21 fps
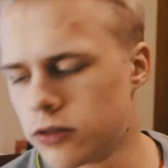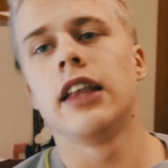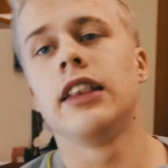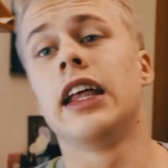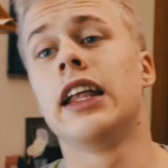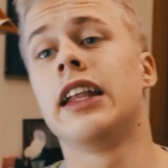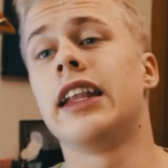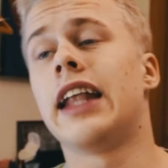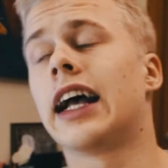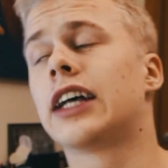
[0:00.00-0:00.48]

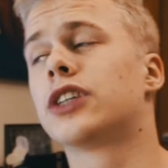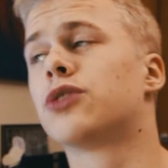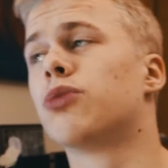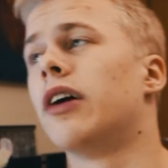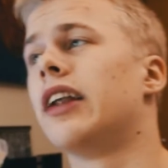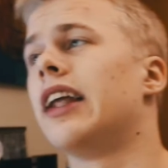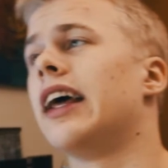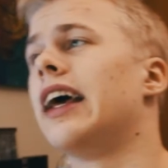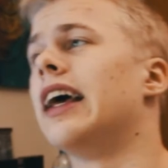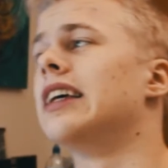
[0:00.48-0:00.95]
The next
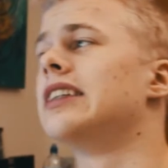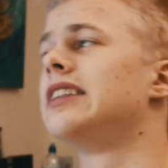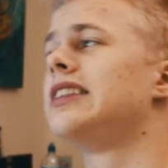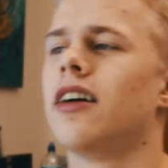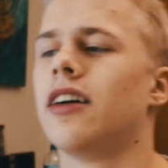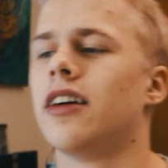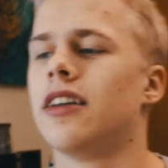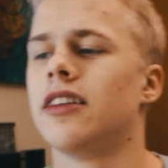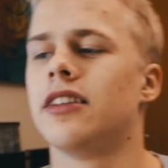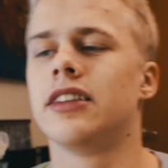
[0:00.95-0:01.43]
one is
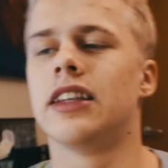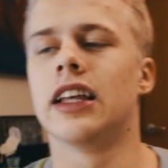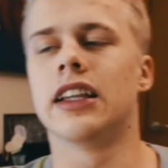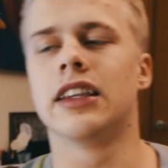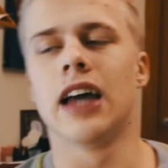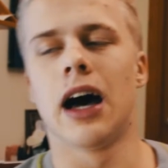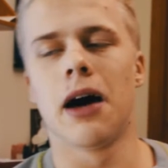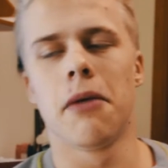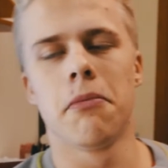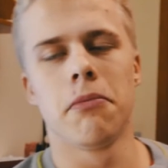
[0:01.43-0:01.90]
the
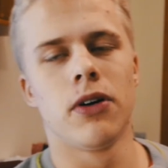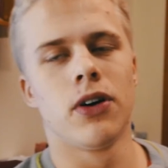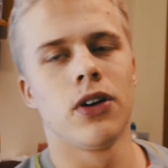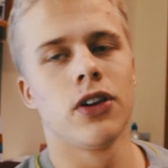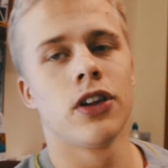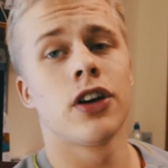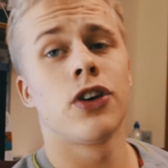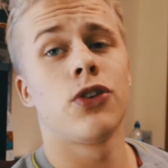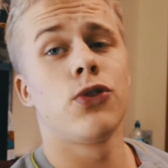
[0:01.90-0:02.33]
dumbbell